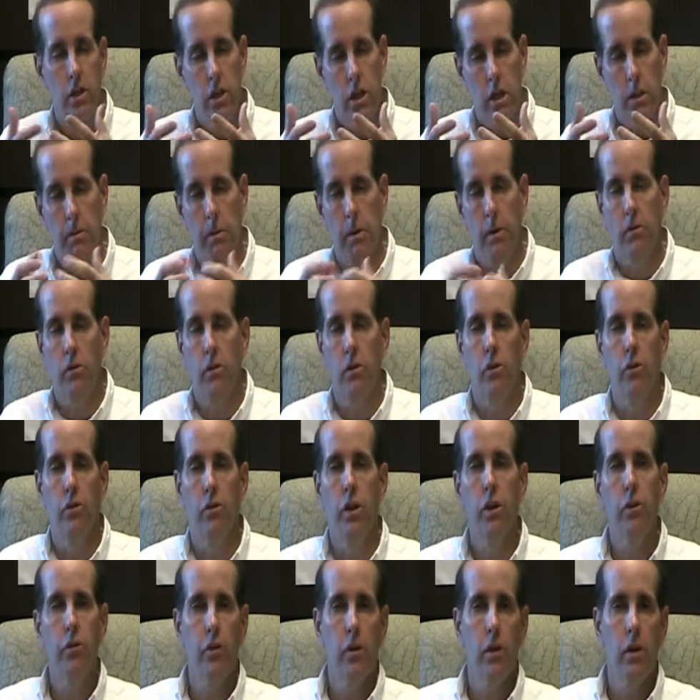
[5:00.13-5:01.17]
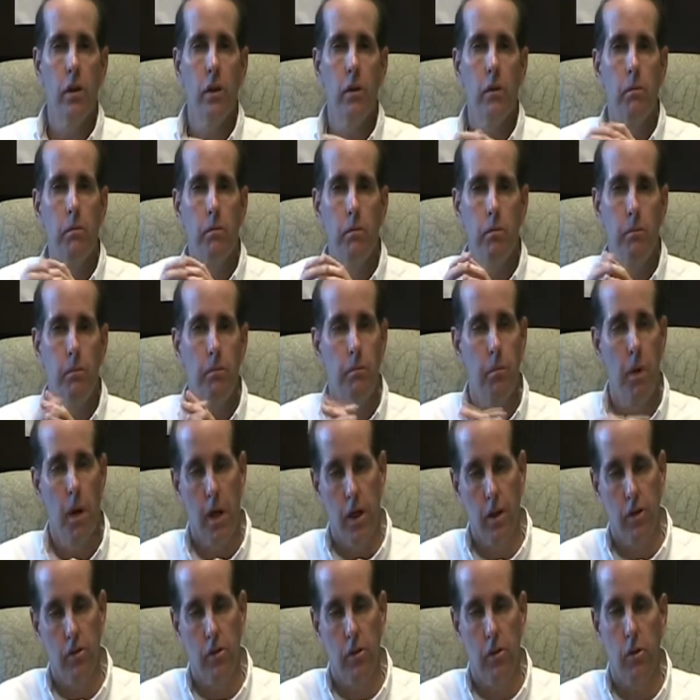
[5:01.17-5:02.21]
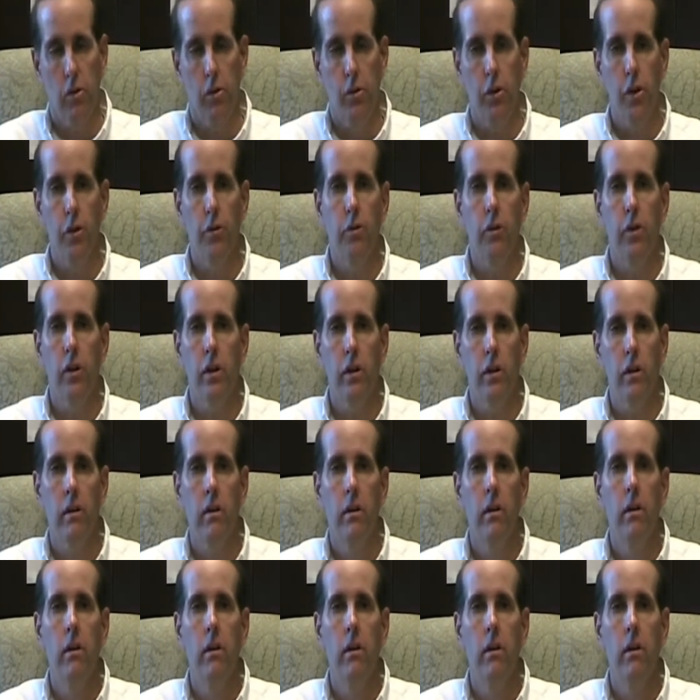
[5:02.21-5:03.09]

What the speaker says: Chipping's a little different, putting's a little different,